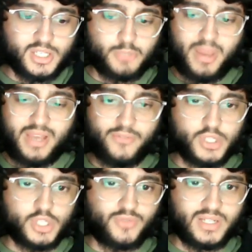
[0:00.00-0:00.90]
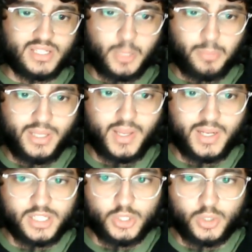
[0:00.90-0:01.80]
Spain versus France, they played
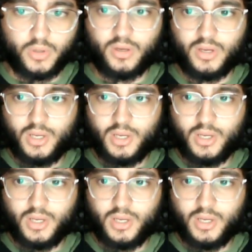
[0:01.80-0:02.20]
against each other.